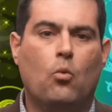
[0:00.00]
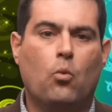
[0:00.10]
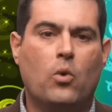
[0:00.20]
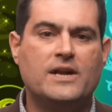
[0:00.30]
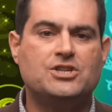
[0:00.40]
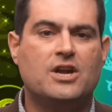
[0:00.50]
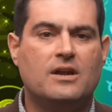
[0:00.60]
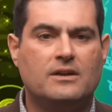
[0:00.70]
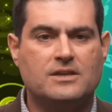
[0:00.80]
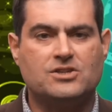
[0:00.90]
Which
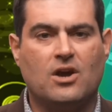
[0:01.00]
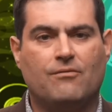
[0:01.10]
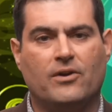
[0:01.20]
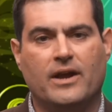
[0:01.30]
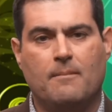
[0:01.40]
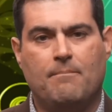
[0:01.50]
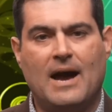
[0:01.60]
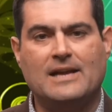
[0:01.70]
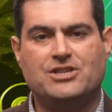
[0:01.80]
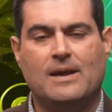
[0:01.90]
discovery
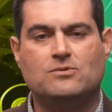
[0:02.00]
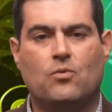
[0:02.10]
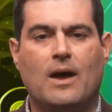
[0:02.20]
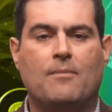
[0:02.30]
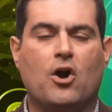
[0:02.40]
by James Webb